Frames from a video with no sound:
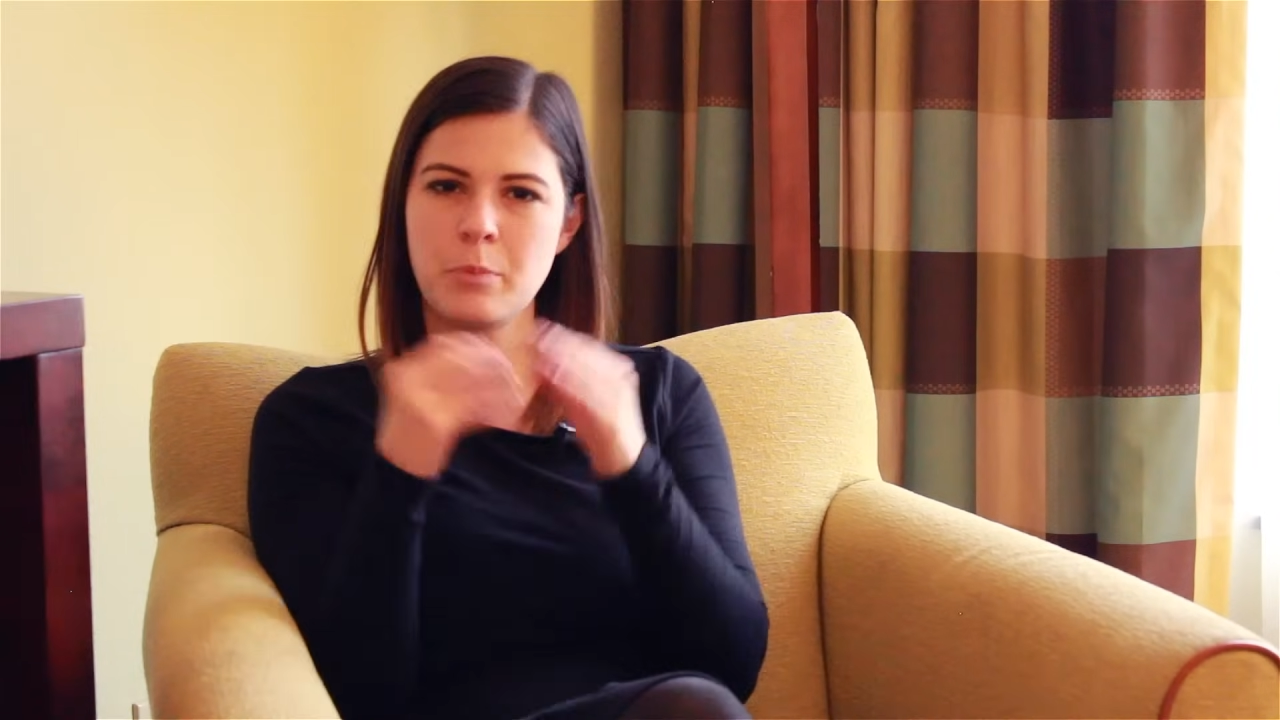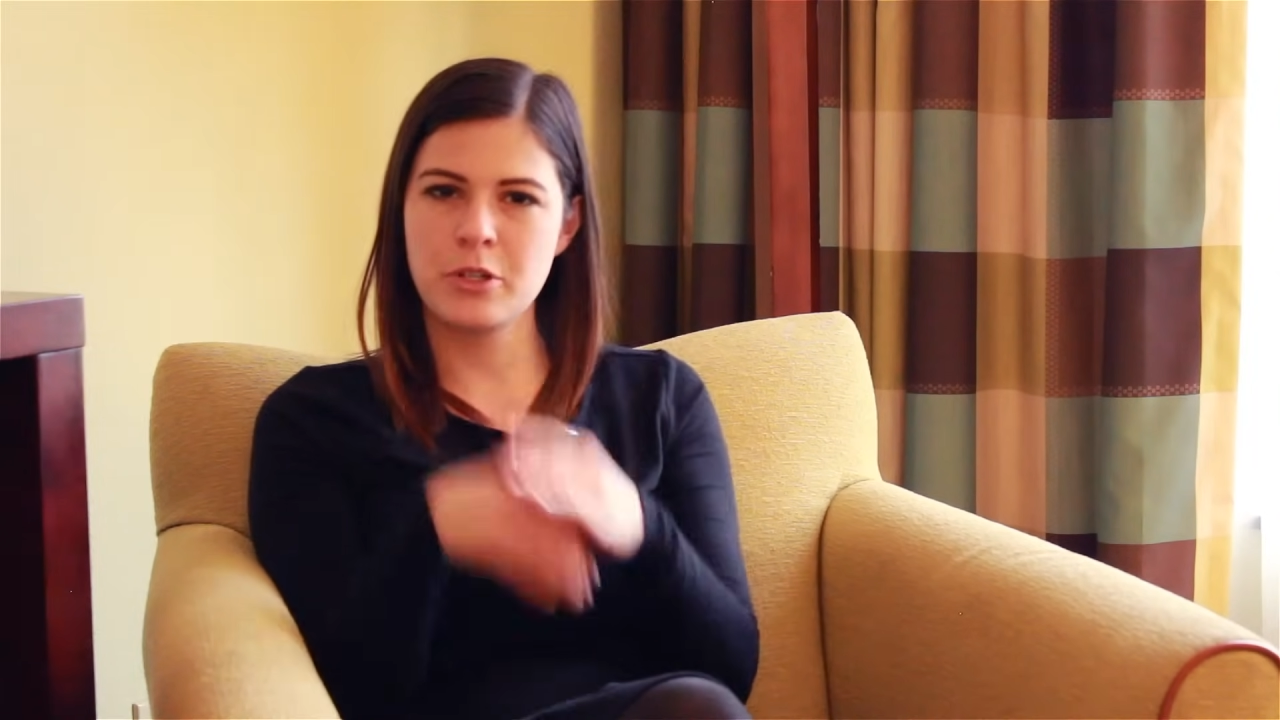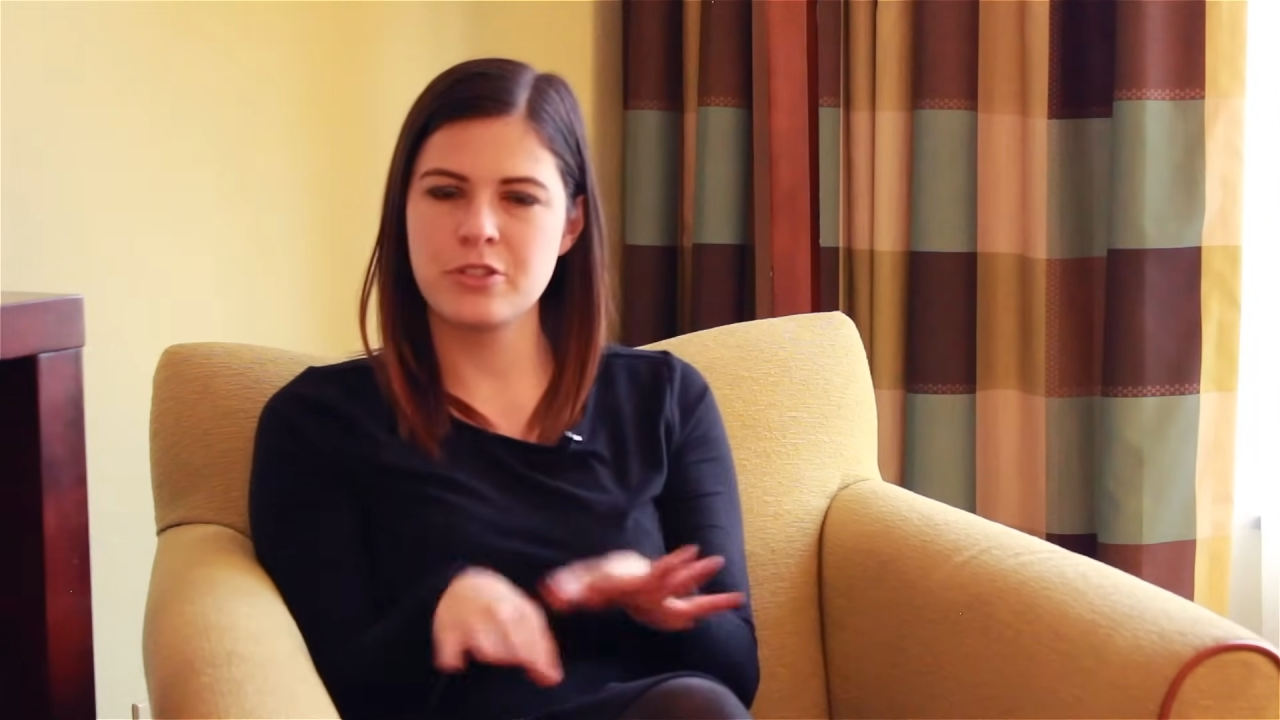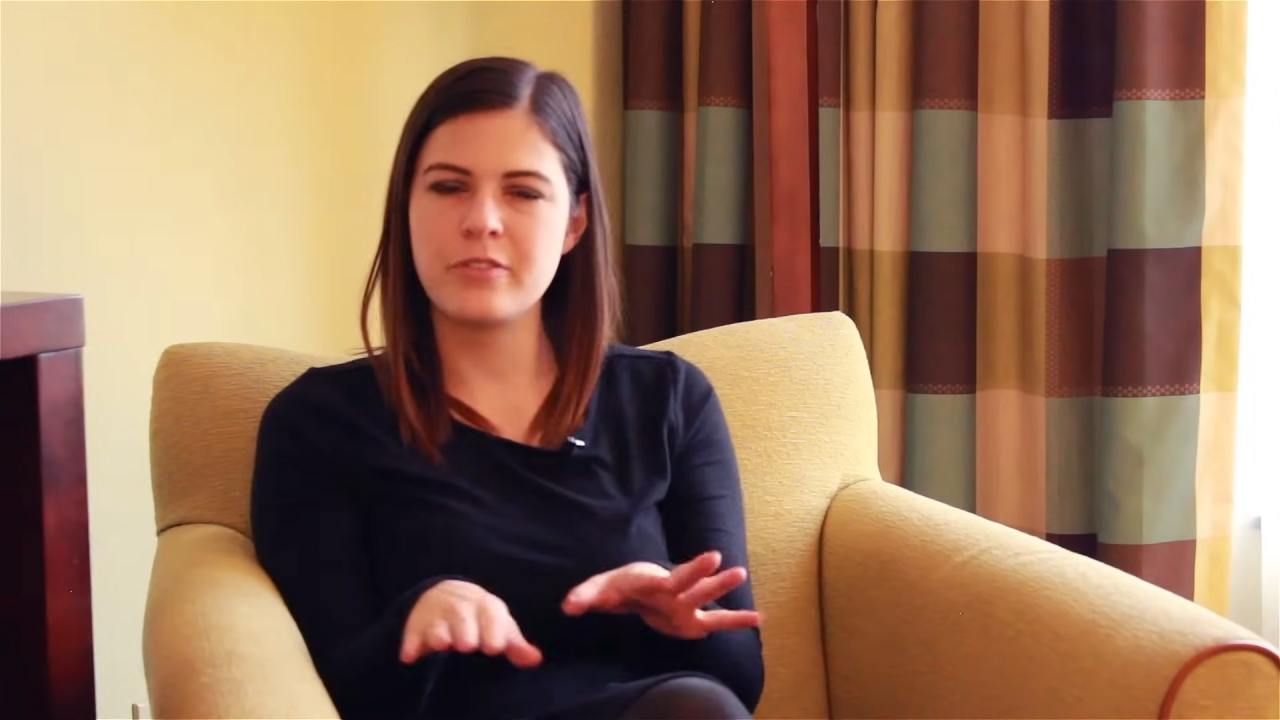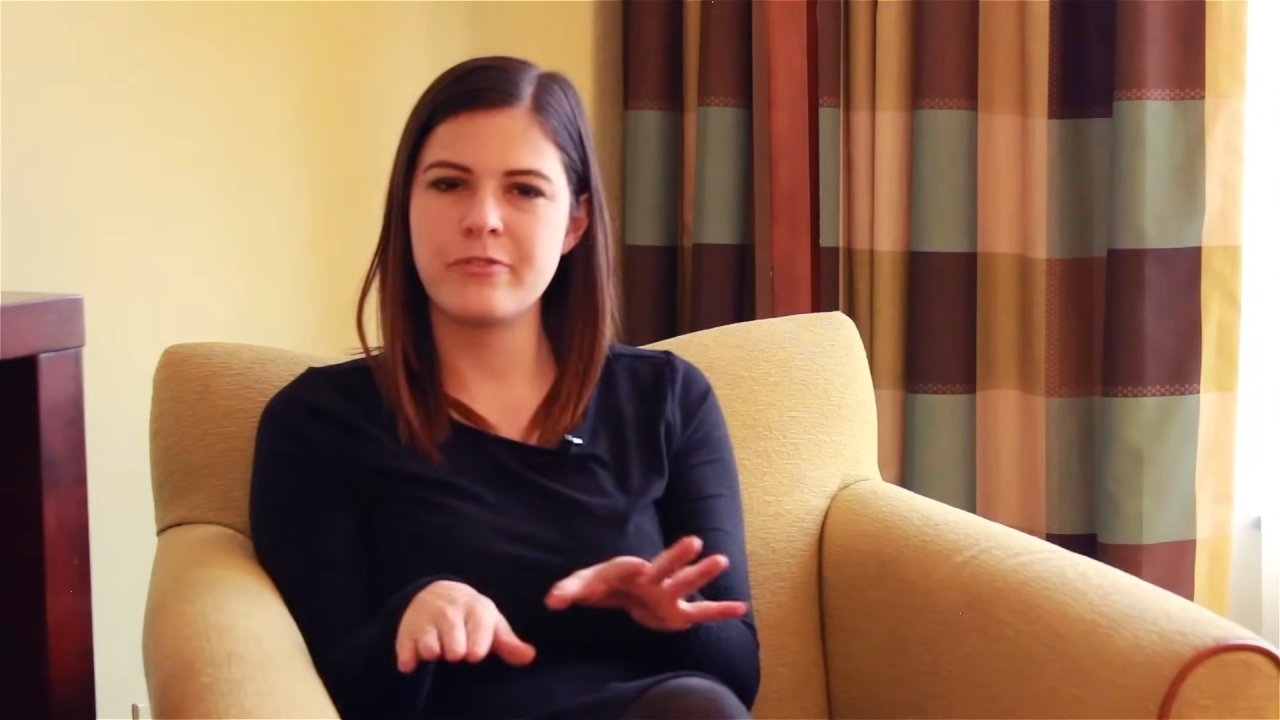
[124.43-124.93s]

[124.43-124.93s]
push the